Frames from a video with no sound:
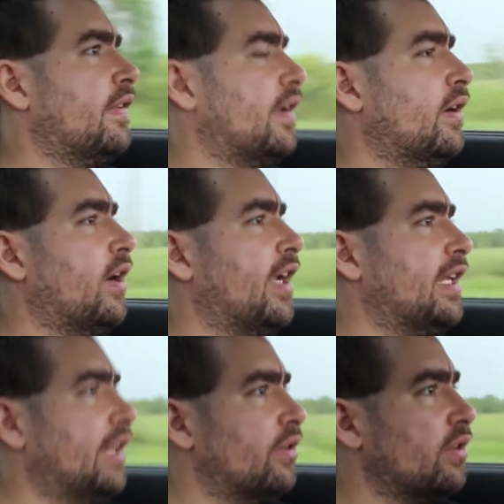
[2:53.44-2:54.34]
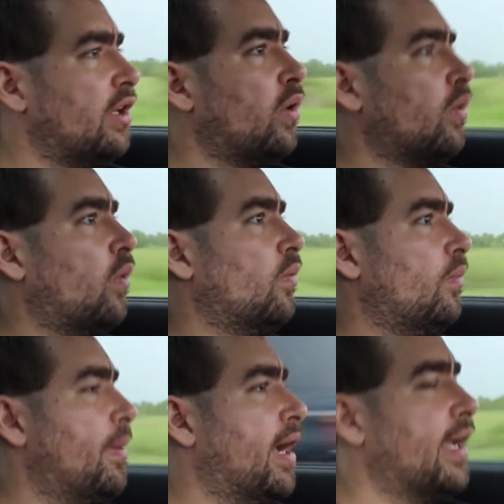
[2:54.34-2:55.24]
So I can either lower w
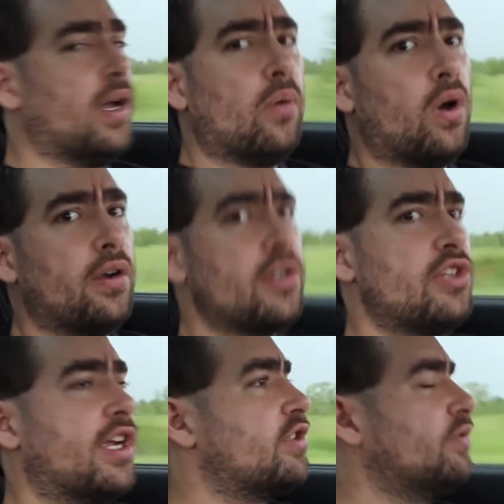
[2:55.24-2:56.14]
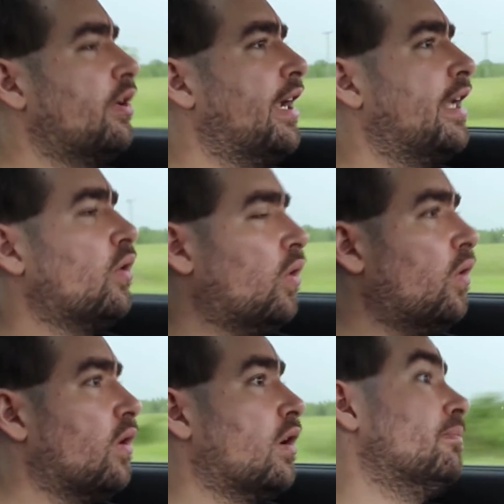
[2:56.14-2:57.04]
my uh, water injection rate,
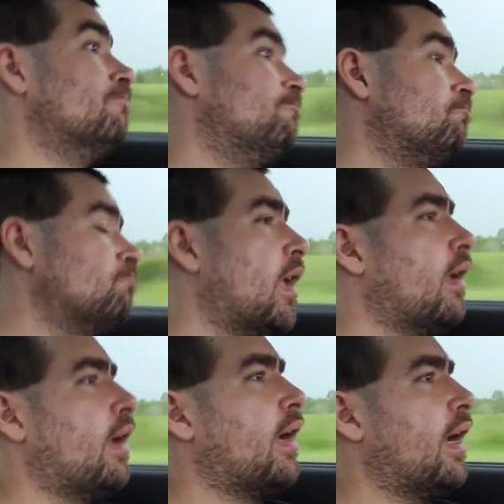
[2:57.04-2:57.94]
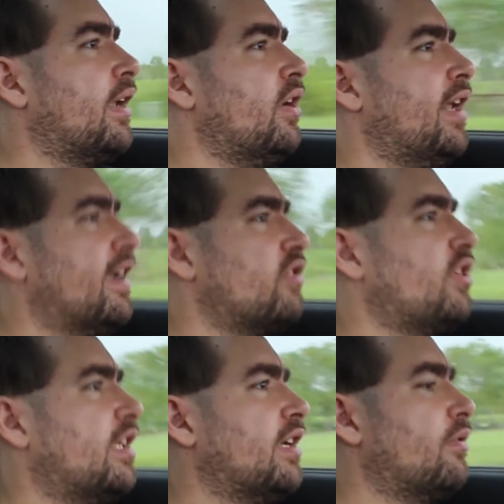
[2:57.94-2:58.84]
or I could
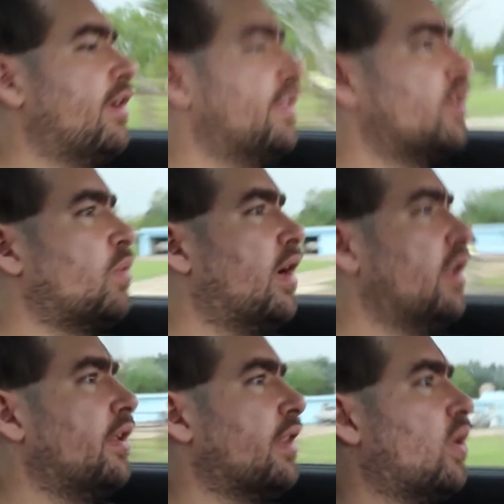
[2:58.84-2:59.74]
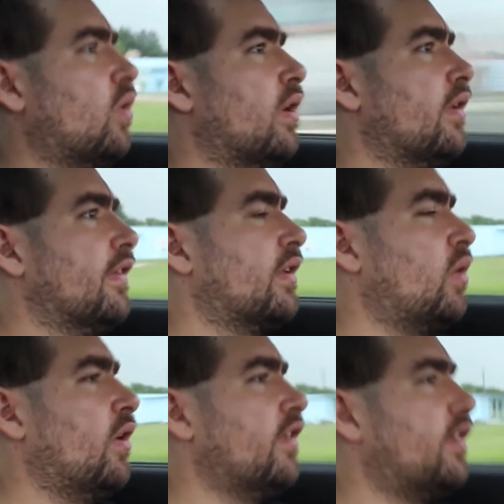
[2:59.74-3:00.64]
actually increase the dwell on the coils. The
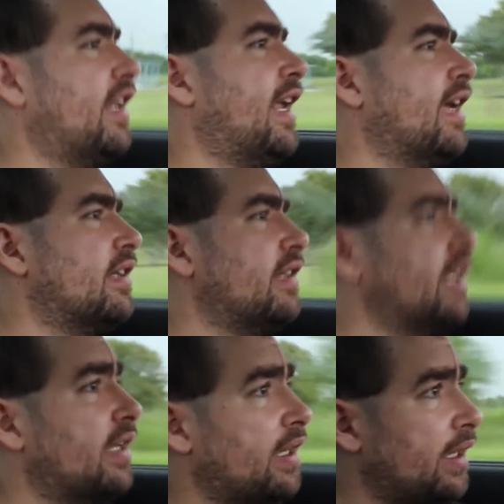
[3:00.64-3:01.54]
coils can handle it.